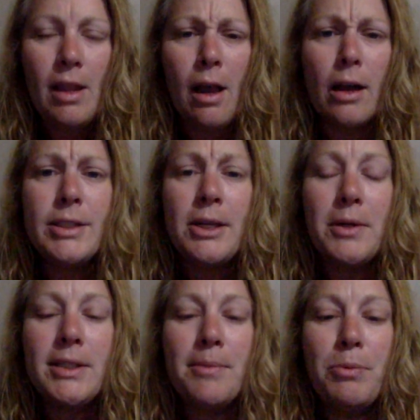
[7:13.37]
Also,
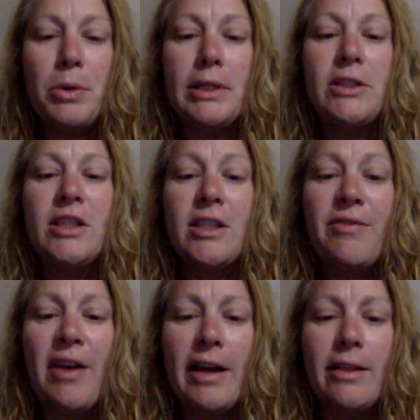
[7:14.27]
it's important to
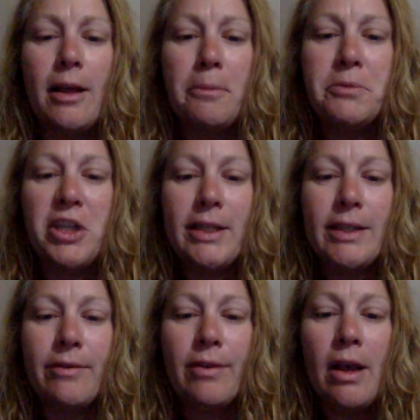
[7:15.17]
define the objective.